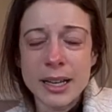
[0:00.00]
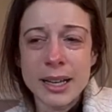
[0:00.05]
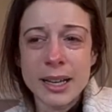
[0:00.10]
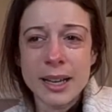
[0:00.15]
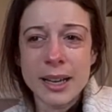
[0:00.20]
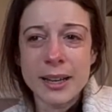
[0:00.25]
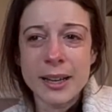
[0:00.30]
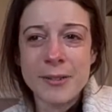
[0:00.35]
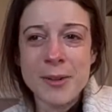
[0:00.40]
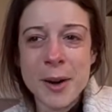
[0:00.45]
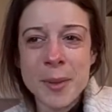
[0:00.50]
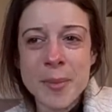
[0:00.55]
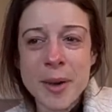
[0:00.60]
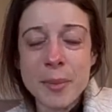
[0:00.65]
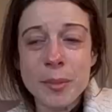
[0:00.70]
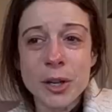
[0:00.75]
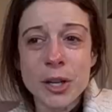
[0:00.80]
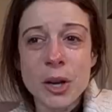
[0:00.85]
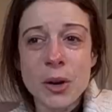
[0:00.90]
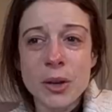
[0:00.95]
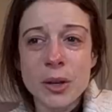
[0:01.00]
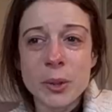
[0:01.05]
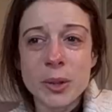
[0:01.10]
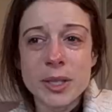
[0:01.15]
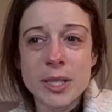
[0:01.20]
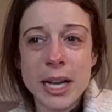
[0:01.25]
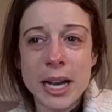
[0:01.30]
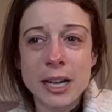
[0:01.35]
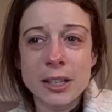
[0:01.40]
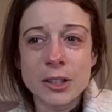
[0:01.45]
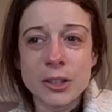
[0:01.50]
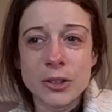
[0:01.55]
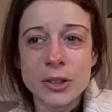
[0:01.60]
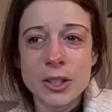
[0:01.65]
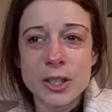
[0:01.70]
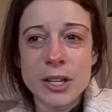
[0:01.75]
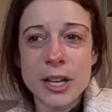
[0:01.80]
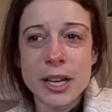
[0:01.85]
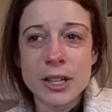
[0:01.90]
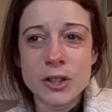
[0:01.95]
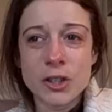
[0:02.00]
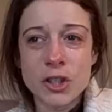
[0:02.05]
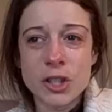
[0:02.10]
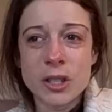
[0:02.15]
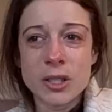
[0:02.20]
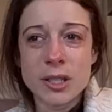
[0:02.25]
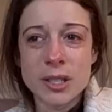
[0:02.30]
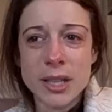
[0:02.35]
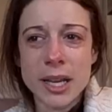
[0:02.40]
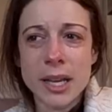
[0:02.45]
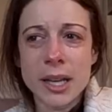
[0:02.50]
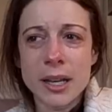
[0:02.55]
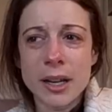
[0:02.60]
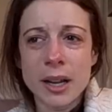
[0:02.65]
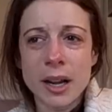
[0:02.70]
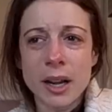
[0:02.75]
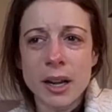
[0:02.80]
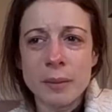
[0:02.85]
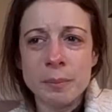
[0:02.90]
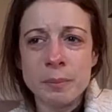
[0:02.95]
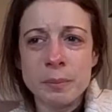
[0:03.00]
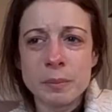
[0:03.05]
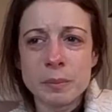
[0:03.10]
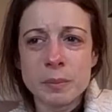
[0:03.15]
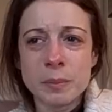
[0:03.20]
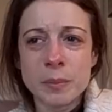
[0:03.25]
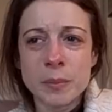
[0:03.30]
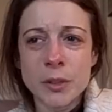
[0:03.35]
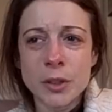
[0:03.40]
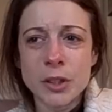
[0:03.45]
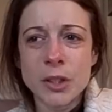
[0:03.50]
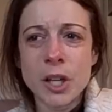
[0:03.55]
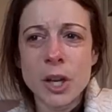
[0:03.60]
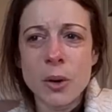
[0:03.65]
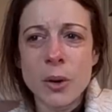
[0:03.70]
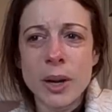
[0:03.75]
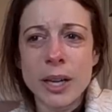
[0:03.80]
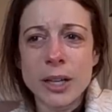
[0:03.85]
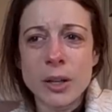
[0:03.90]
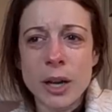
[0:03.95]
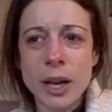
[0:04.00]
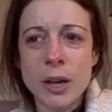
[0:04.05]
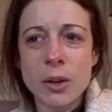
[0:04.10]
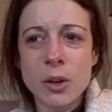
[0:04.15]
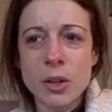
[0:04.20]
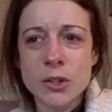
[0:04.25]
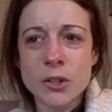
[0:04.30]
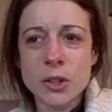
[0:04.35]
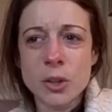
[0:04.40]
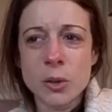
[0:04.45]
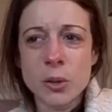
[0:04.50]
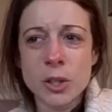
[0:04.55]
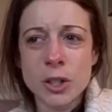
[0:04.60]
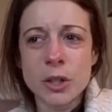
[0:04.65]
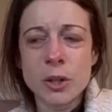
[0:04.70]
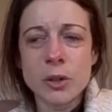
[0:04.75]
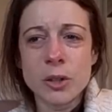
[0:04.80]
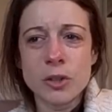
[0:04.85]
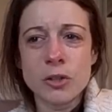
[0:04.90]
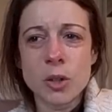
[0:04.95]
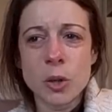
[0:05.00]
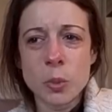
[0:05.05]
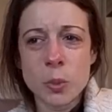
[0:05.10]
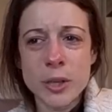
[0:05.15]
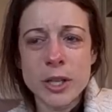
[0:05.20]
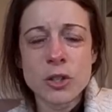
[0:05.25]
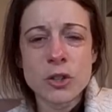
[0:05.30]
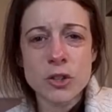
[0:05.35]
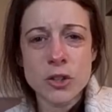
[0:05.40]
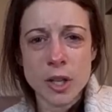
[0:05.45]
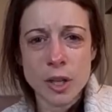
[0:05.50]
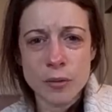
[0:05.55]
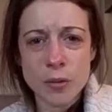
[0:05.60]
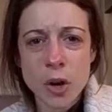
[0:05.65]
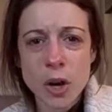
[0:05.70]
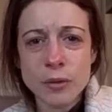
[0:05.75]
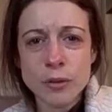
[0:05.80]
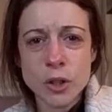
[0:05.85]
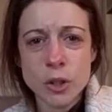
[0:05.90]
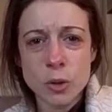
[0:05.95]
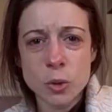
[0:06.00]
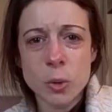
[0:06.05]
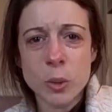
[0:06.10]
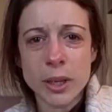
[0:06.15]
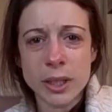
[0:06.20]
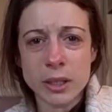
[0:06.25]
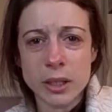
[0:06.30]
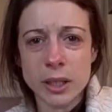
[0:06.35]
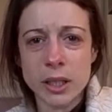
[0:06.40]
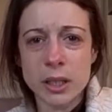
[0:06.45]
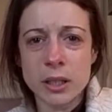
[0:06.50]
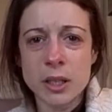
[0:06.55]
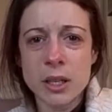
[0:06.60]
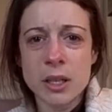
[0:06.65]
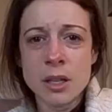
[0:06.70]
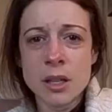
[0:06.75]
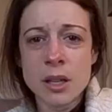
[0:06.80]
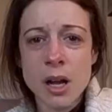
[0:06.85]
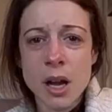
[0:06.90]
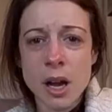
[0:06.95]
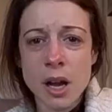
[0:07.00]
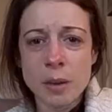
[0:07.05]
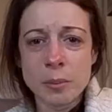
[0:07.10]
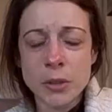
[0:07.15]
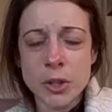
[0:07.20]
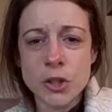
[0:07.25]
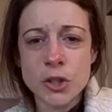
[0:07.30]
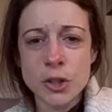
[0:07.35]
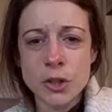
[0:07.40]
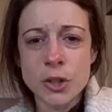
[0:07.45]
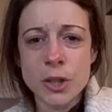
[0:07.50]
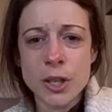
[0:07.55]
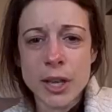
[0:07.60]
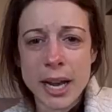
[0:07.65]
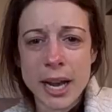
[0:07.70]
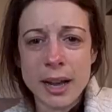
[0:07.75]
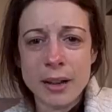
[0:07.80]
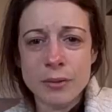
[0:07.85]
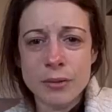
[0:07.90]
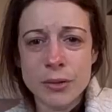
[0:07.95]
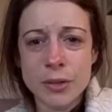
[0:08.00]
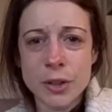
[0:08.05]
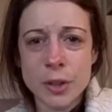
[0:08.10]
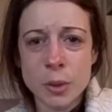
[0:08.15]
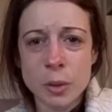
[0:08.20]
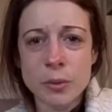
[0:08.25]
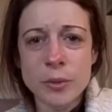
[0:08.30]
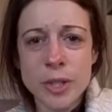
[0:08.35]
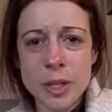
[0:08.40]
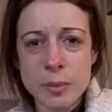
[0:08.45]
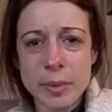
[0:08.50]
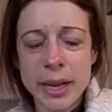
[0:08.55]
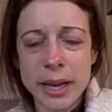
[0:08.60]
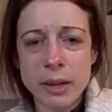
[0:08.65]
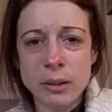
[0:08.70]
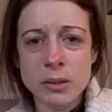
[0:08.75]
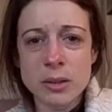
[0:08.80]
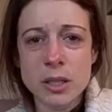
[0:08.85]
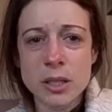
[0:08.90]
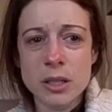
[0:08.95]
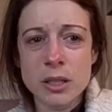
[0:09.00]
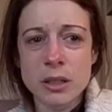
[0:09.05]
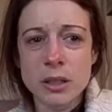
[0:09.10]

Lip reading: I remember going to a doctor and she said, I also, you don't wean yourself off too quickly, because you could have, rebound